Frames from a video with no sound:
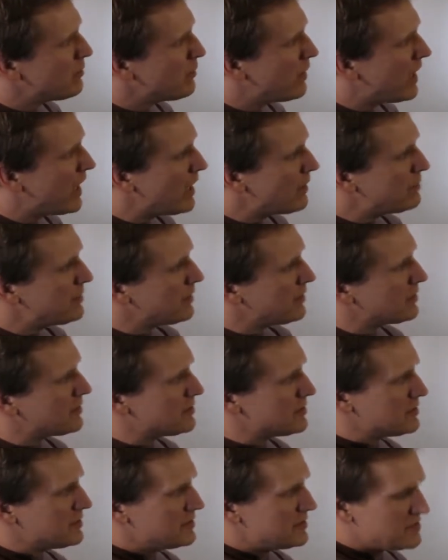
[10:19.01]

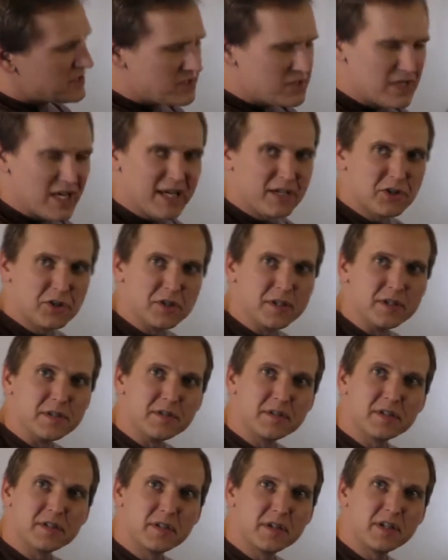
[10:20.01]
popular
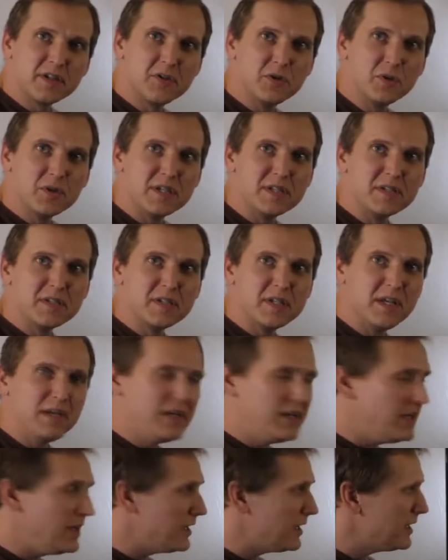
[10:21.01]
sections that you can see
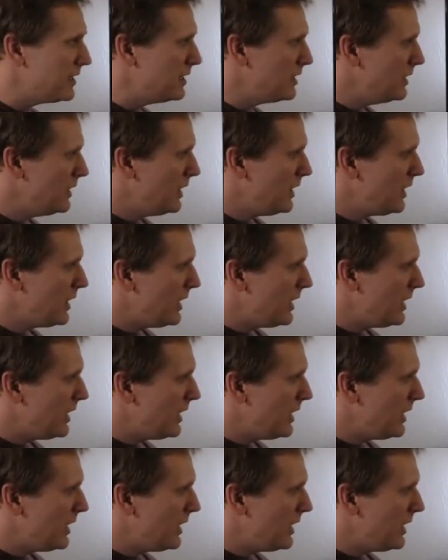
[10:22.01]
here.